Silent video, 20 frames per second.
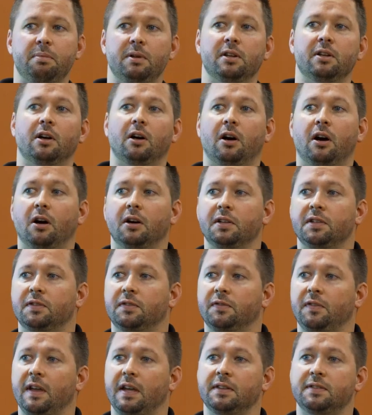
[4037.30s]
I've been to all
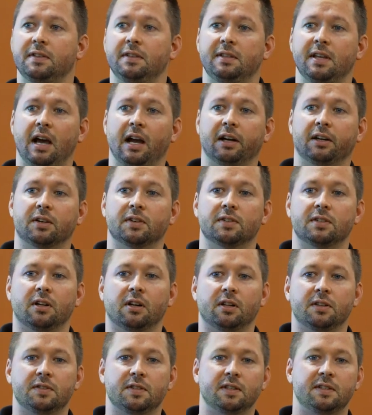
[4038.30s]
these fancy doctors and
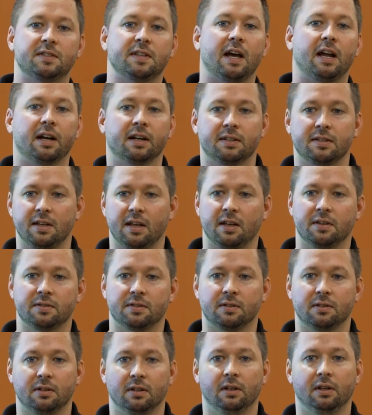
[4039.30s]
all these exotic
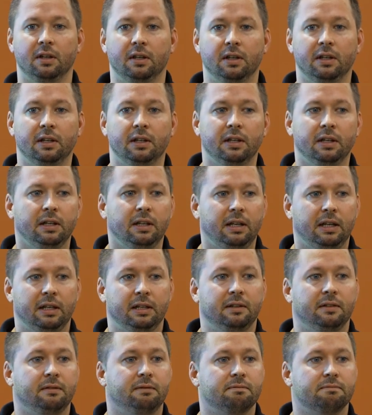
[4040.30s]
tests,
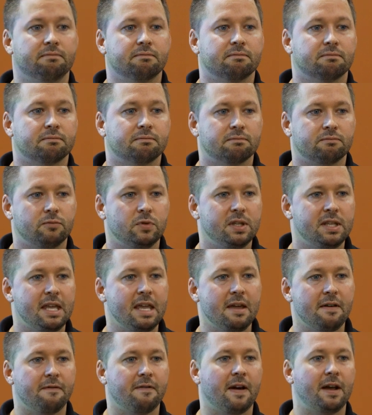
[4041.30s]
and we
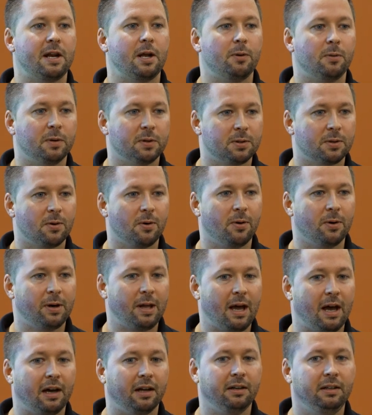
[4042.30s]
can't find out what's
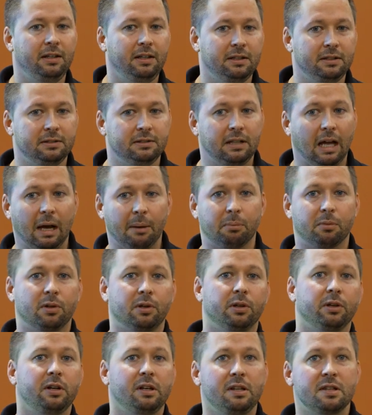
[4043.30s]
going on. And I'm
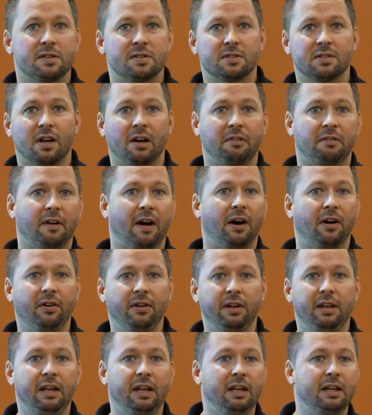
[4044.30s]
clearing the stuff
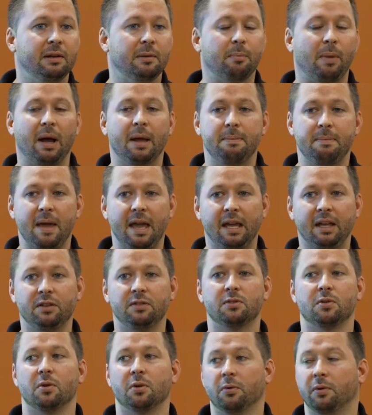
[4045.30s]
out and my
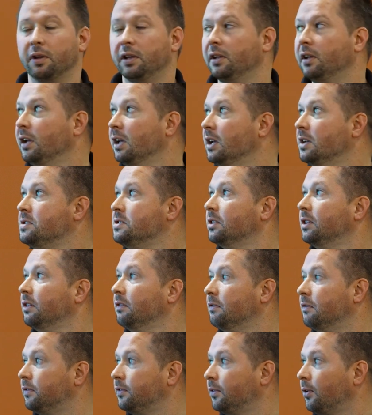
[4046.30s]
pain's going away. You
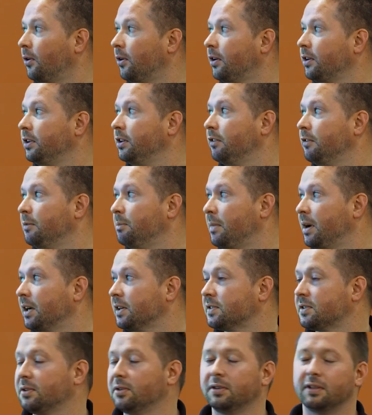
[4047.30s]
live in Florida, you live in
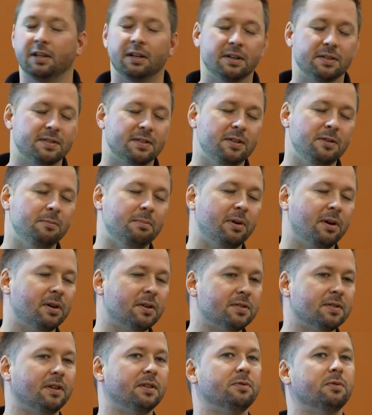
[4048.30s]
Mexico, guarantee you
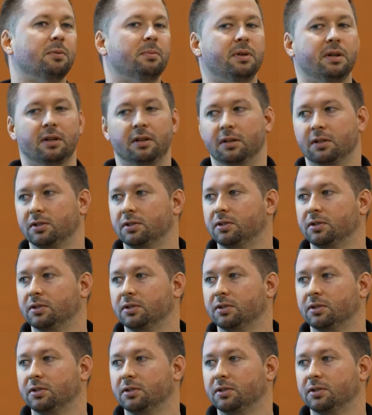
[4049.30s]
parasites will be an